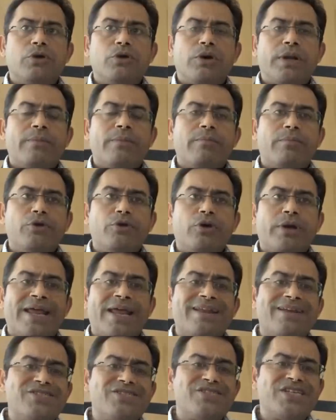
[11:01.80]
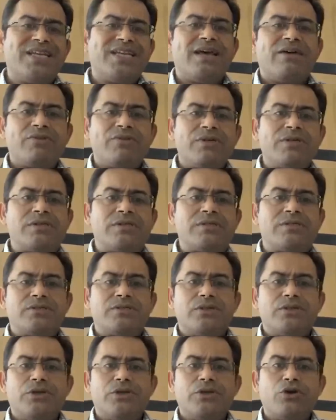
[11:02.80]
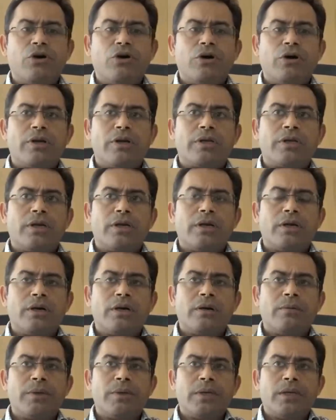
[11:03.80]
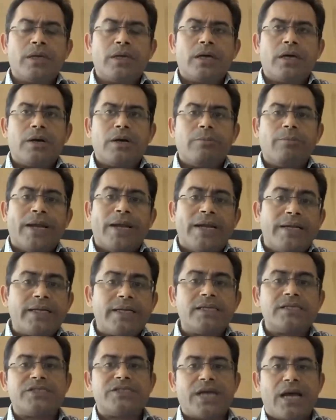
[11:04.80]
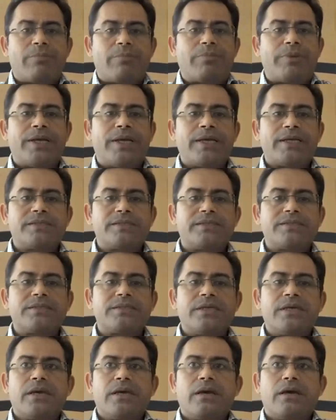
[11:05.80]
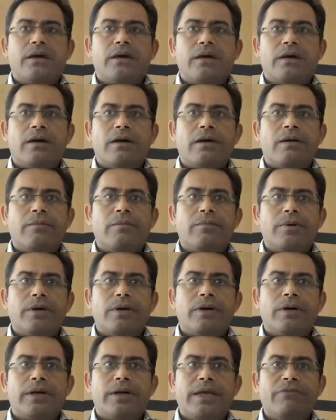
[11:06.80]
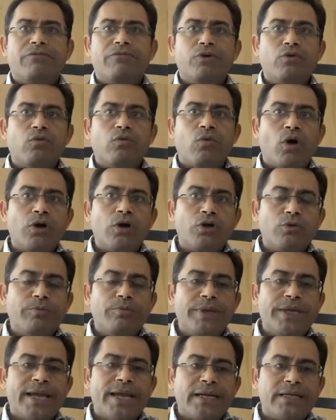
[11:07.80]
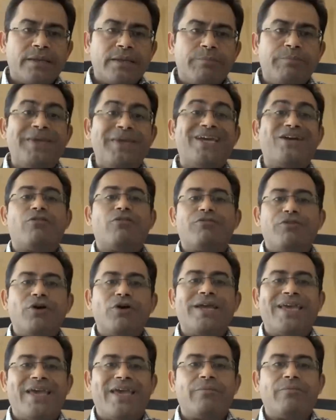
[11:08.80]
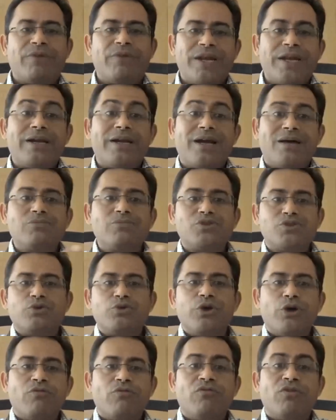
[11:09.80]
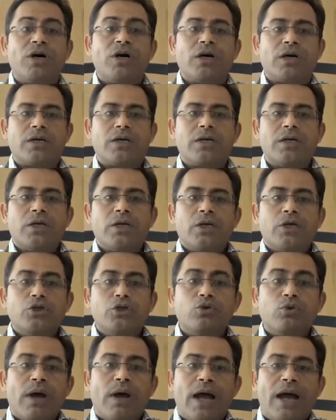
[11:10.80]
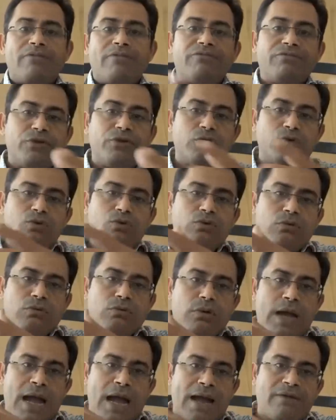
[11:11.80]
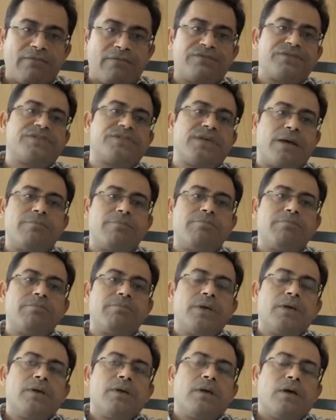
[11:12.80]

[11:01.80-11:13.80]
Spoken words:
your energy levels, your mental sharpness, if you want to be at the peak of your game when it comes to your work, you have to have some